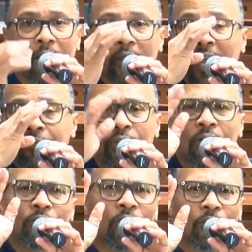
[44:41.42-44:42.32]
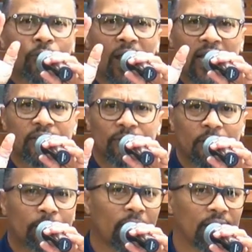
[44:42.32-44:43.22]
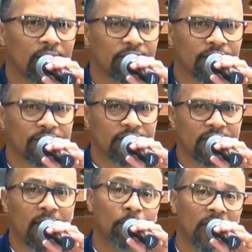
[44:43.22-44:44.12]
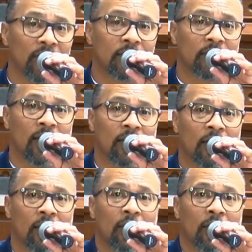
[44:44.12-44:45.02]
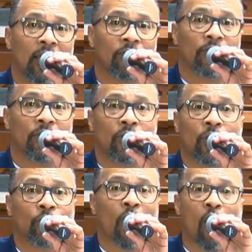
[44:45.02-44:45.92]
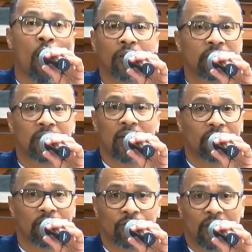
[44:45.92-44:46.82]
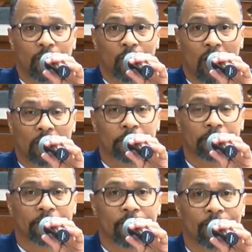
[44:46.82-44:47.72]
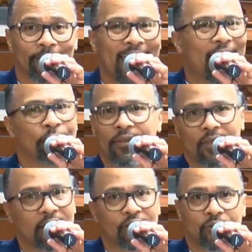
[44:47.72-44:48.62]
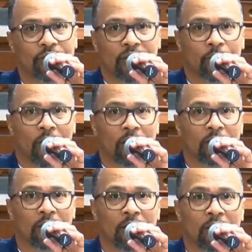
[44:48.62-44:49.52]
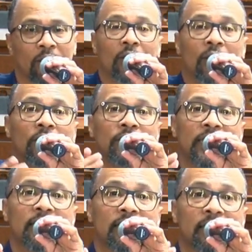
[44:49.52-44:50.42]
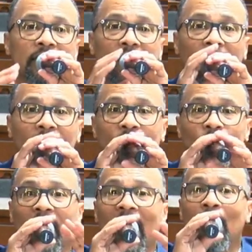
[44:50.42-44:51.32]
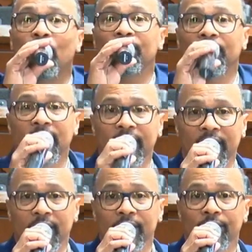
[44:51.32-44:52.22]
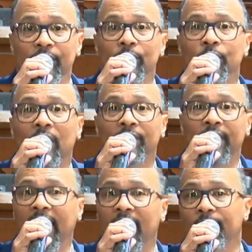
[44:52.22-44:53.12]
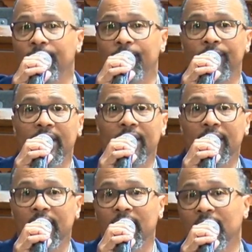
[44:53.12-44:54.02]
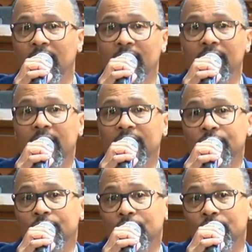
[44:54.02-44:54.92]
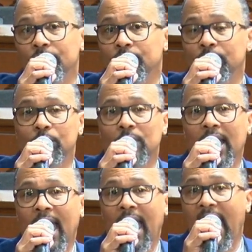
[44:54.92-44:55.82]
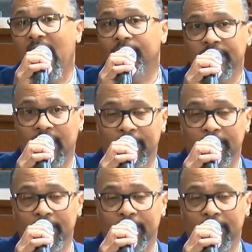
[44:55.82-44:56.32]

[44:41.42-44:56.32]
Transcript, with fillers: If you don't know Christ for the pardoning of your sin, that means that if you know all the stuff that you've done wrong, everything that you've done wrong, Jesus is saying, Guess what? I will forgive you of everything that you have done.